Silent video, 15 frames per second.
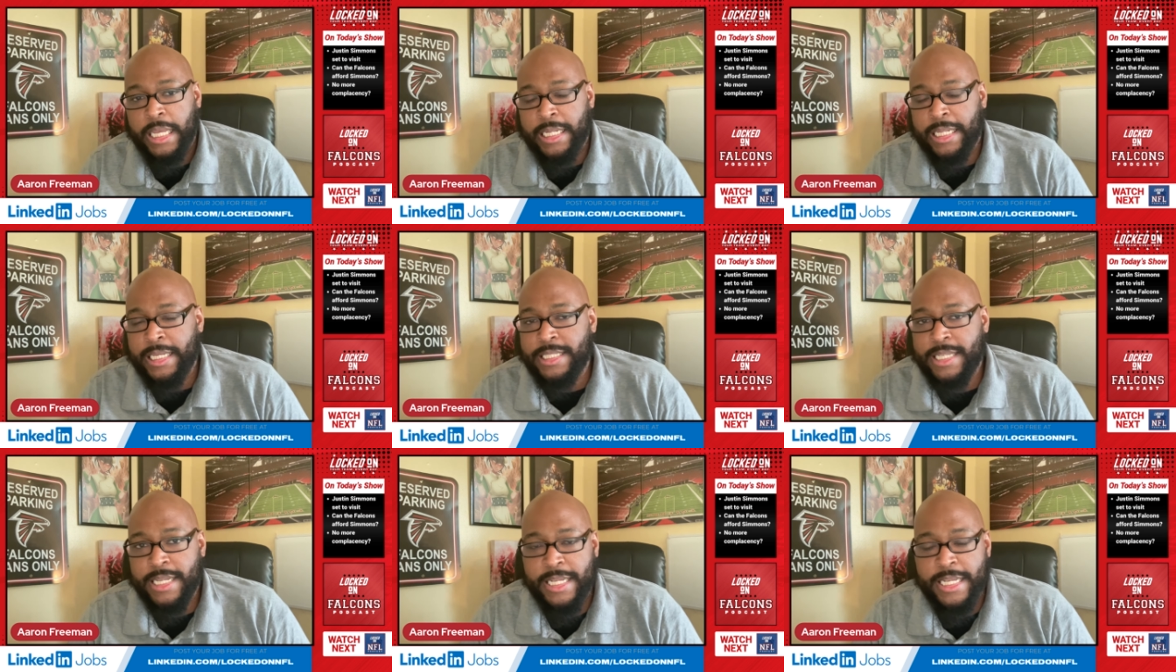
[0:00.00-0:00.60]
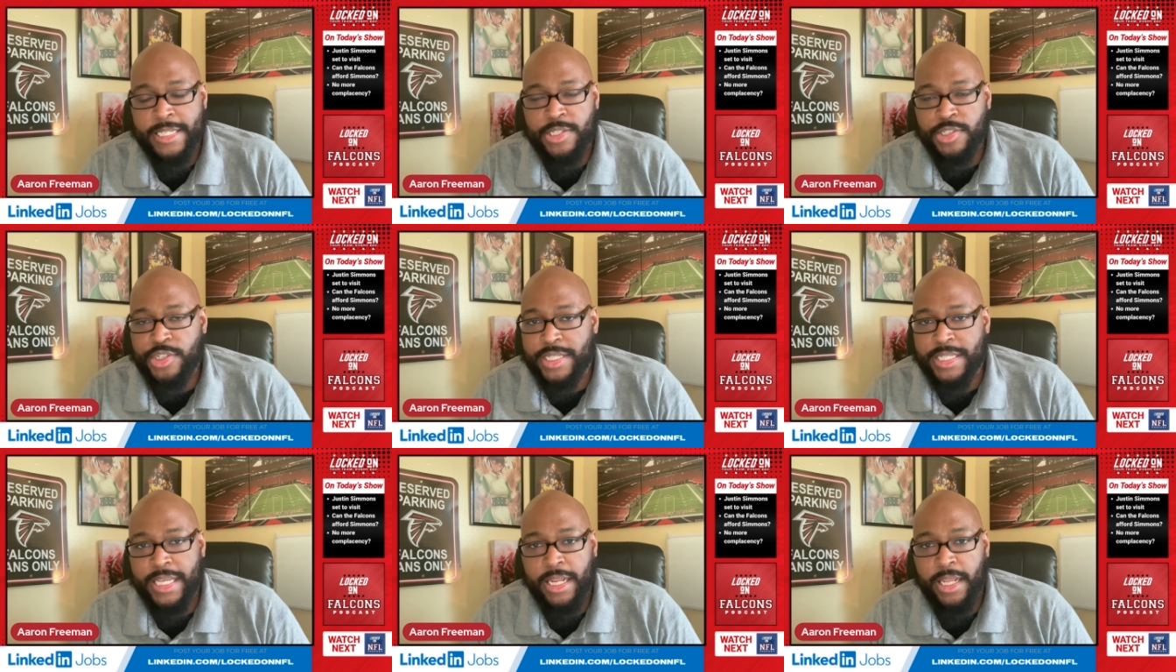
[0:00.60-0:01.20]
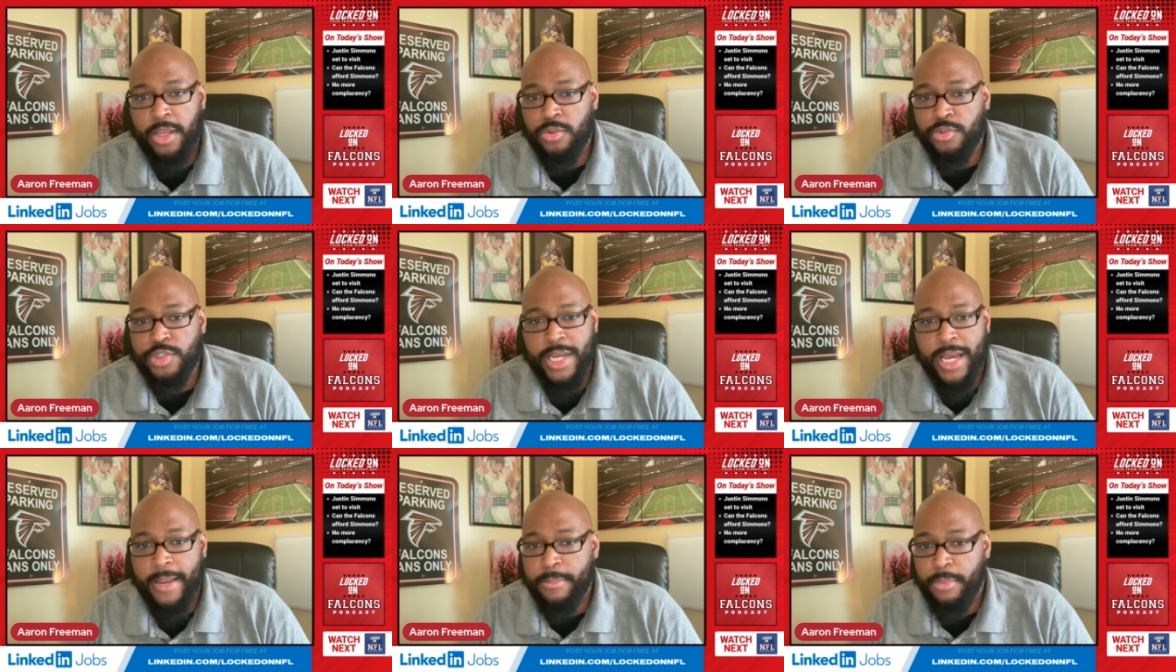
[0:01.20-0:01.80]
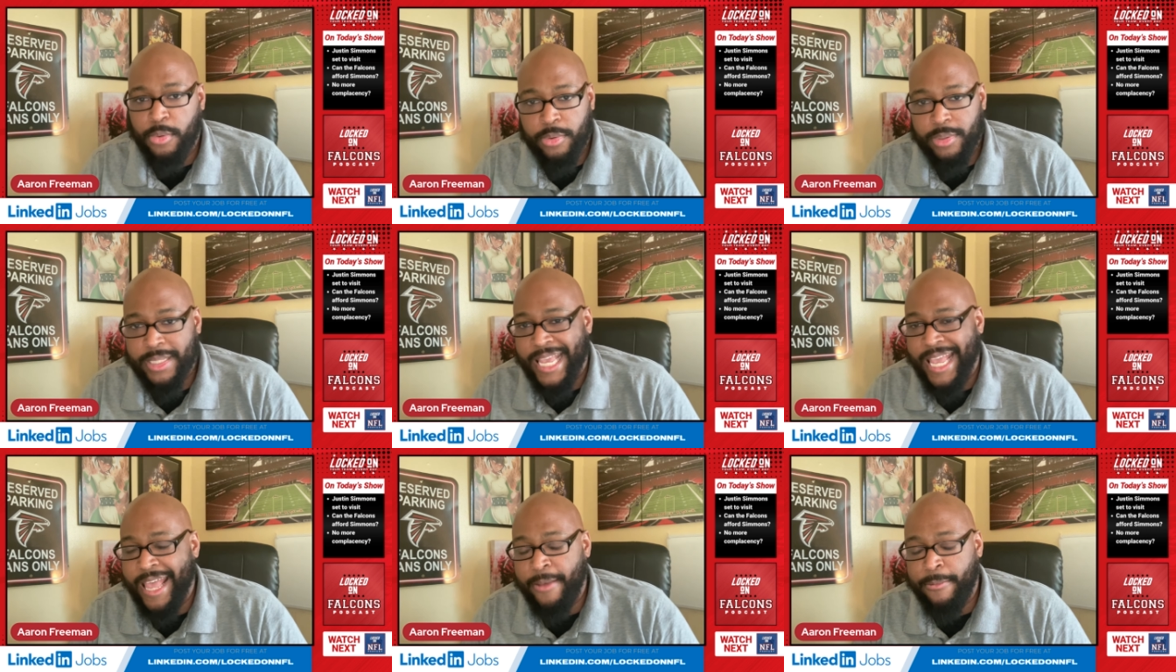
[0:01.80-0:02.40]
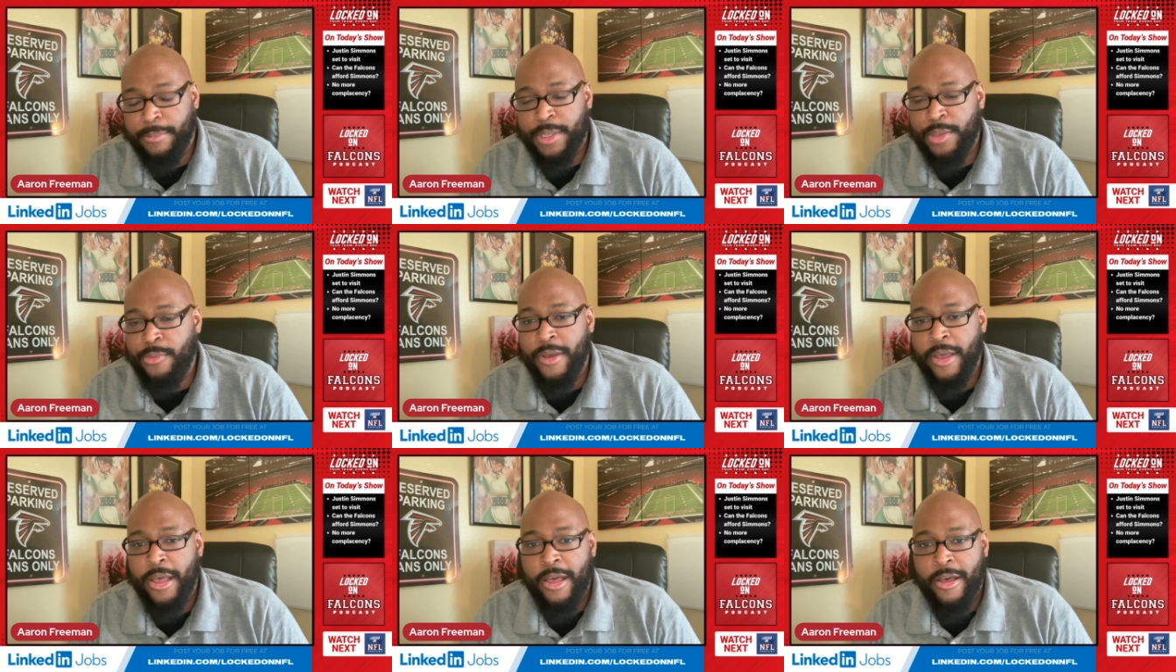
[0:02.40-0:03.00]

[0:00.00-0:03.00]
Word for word: LinkedIn isn't just any old job board, they help you